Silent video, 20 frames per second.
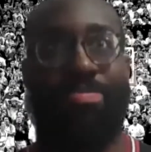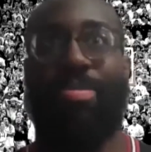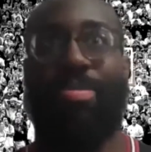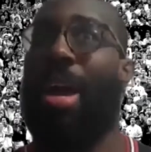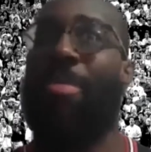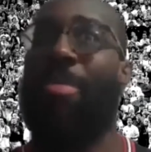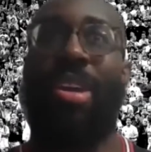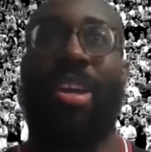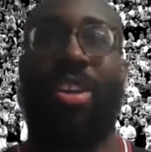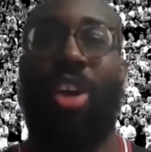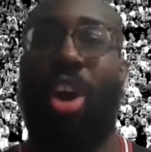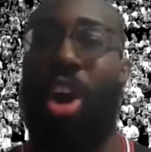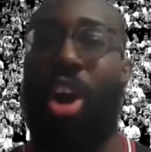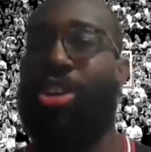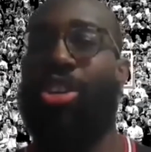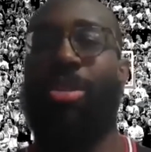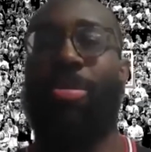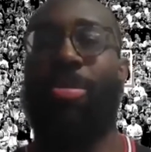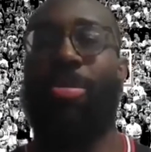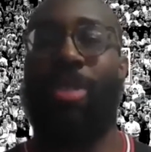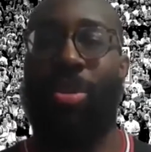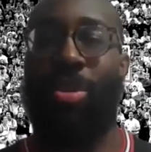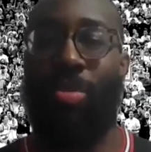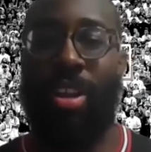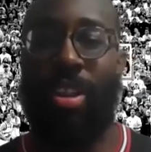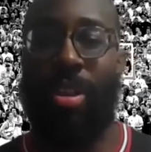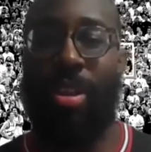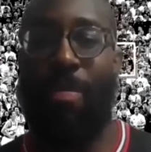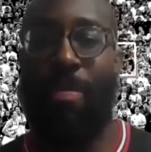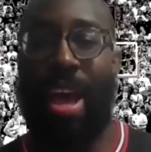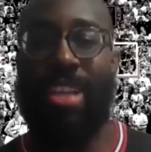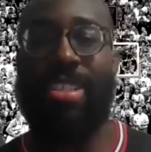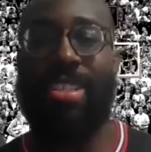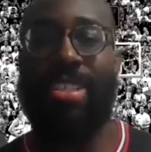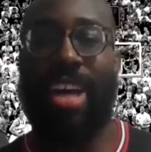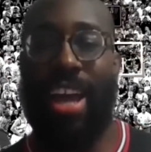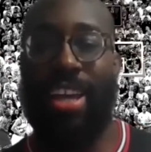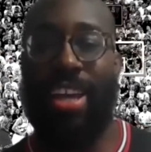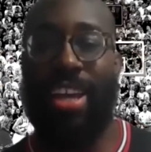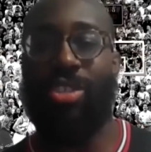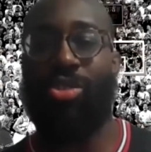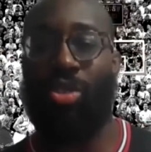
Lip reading: I mean, arguably one of the best high school